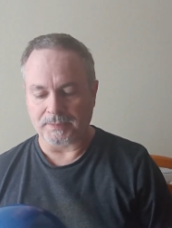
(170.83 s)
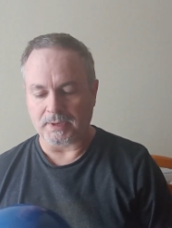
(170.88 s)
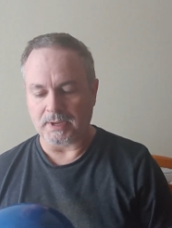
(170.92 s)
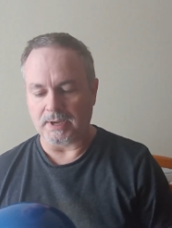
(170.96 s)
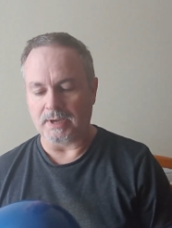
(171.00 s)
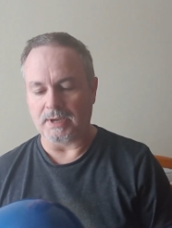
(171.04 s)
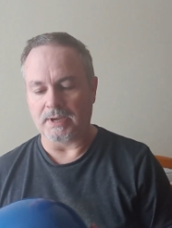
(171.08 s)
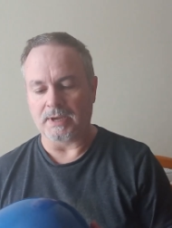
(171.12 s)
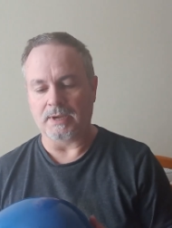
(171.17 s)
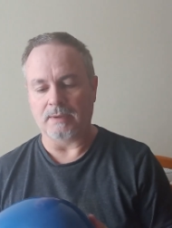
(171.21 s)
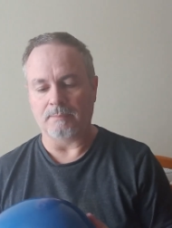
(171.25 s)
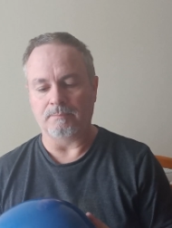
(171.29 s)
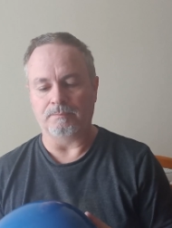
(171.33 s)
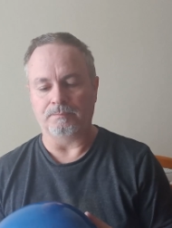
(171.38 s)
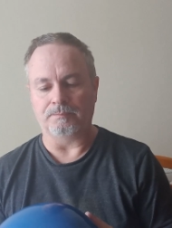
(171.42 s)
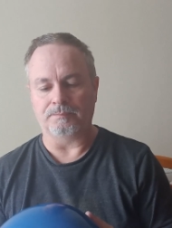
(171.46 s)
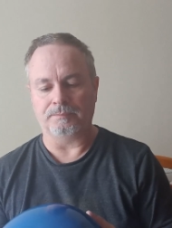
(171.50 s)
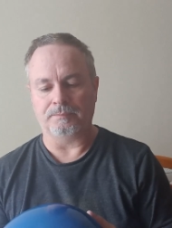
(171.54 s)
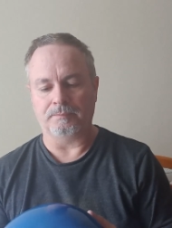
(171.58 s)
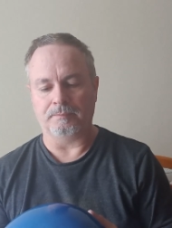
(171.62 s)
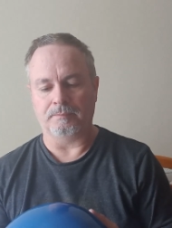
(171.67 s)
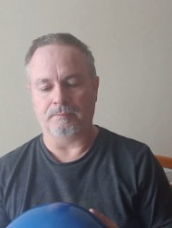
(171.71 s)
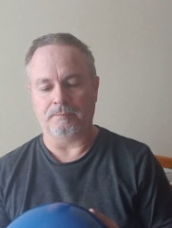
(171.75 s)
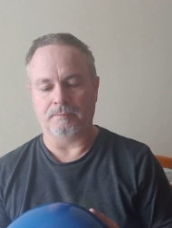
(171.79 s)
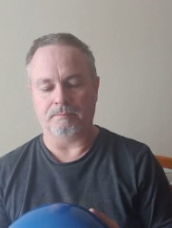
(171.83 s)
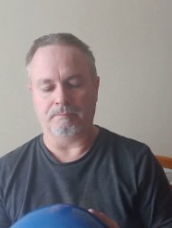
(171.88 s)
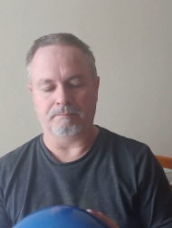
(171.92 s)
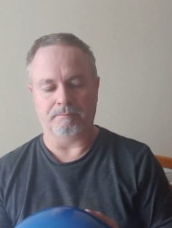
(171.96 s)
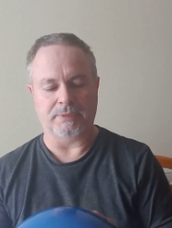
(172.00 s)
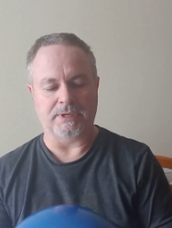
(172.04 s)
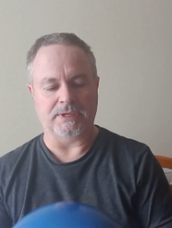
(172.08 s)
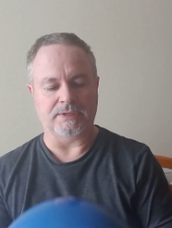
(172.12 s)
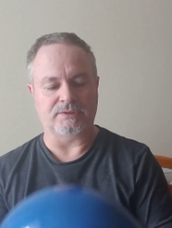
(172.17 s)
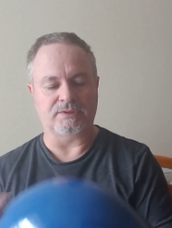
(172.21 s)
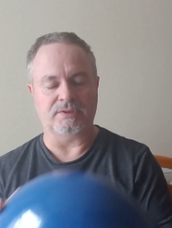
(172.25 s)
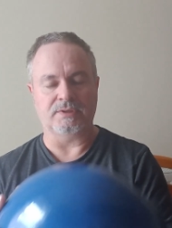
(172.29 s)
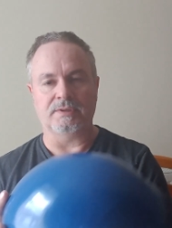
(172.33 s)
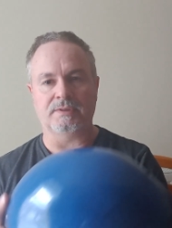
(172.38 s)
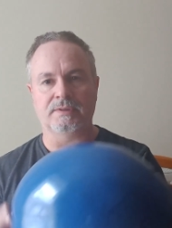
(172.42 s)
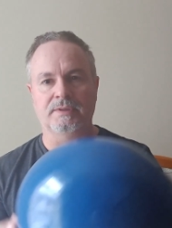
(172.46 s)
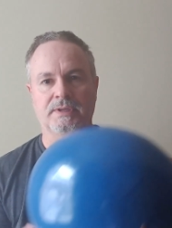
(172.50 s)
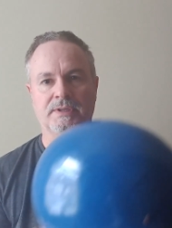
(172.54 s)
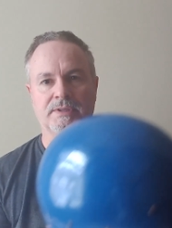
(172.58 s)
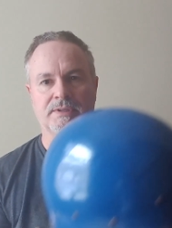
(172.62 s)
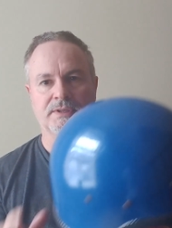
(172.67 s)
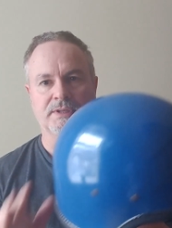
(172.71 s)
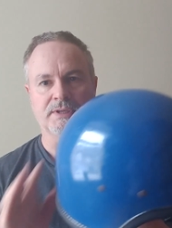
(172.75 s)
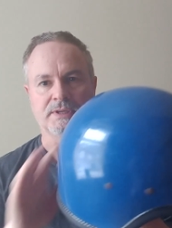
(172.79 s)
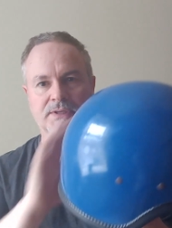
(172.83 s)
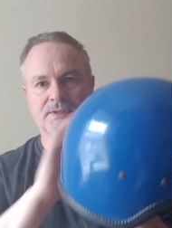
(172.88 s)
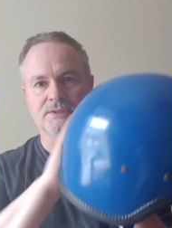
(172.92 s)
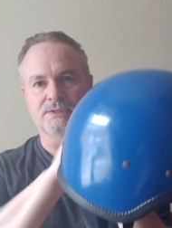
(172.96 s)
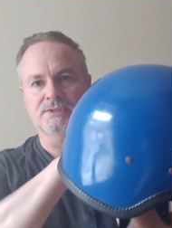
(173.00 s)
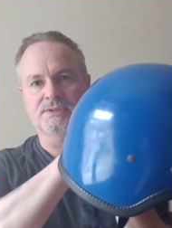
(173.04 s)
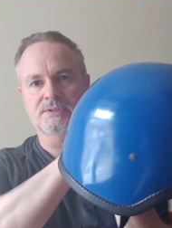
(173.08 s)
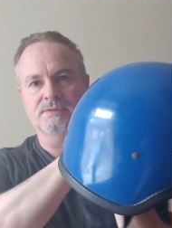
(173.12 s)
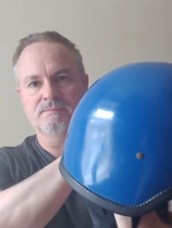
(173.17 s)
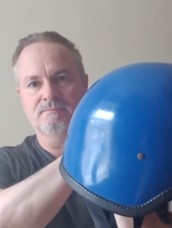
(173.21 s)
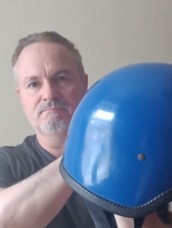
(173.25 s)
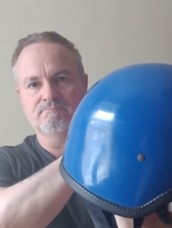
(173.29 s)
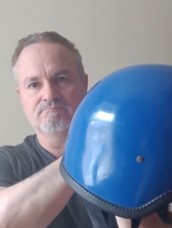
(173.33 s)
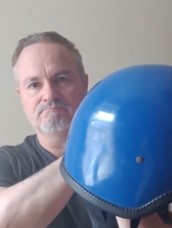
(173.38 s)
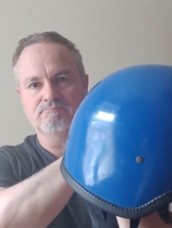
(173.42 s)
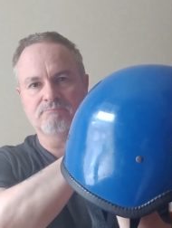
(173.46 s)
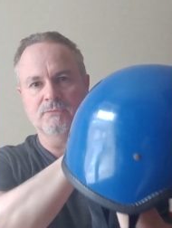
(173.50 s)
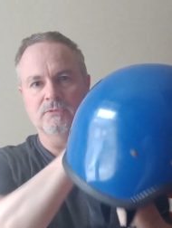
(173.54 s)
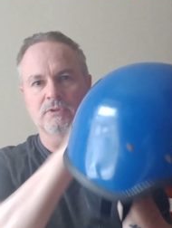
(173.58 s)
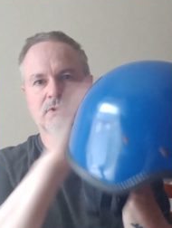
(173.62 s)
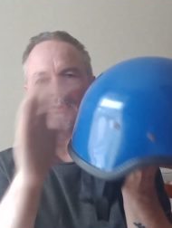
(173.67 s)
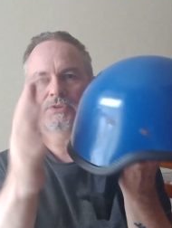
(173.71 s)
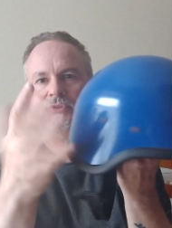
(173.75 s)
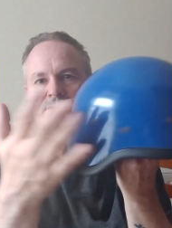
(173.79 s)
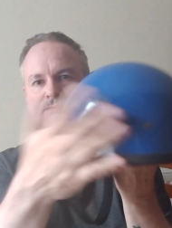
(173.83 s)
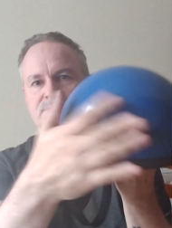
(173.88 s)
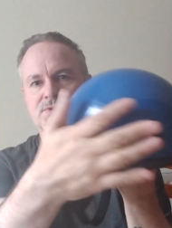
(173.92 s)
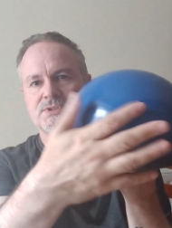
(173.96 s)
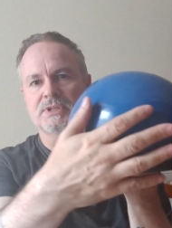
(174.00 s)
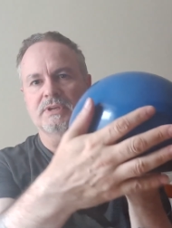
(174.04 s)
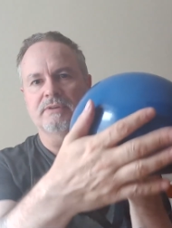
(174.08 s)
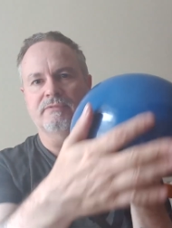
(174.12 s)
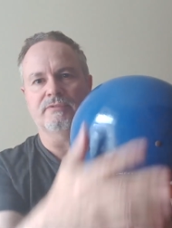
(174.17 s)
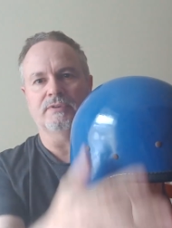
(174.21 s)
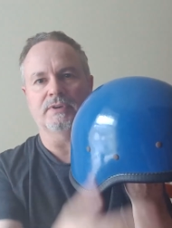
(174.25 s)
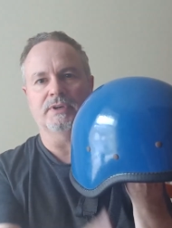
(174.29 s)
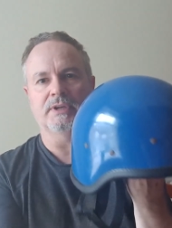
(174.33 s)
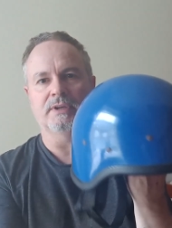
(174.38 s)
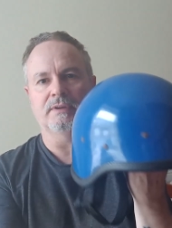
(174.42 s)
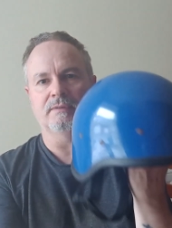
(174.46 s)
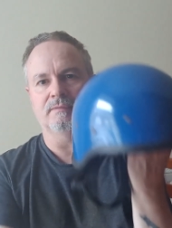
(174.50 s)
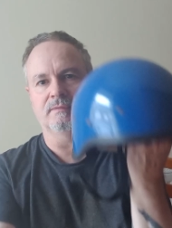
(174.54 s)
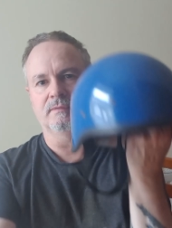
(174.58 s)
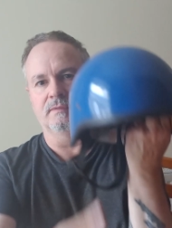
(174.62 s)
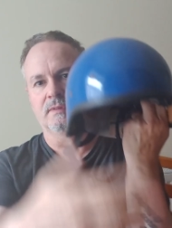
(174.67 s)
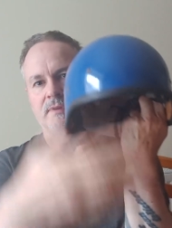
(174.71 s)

But it needs lots of stuff on it.